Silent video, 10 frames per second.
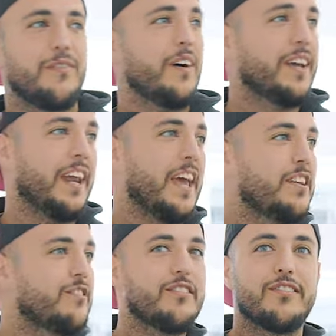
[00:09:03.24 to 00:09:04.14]
a fucking
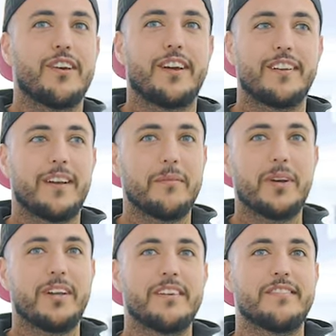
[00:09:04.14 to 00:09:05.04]
energy drink. Like, I'm
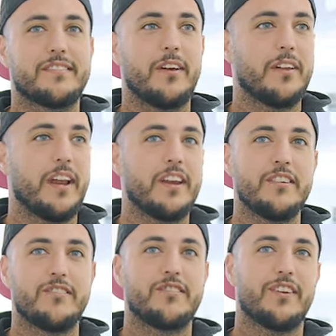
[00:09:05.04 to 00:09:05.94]
not going to sell an
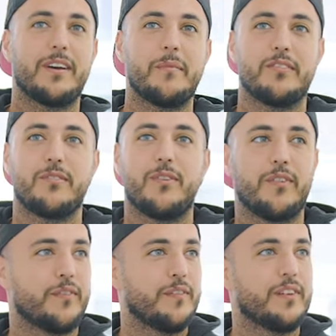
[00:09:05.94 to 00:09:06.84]
energy drink at my store
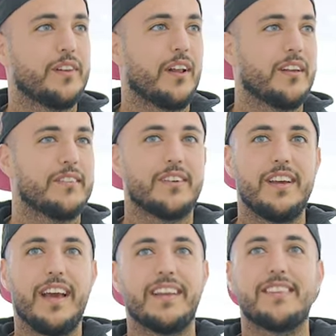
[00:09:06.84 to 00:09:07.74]
for $50.
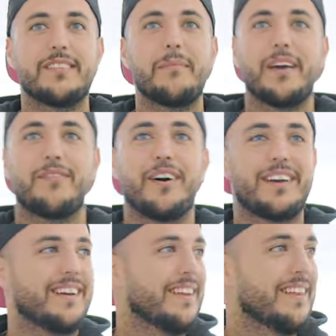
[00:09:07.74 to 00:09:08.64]
It doesn't make
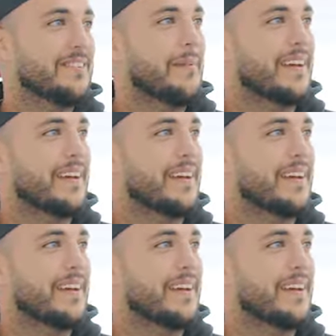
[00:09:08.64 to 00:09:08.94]
fucking, it doesn't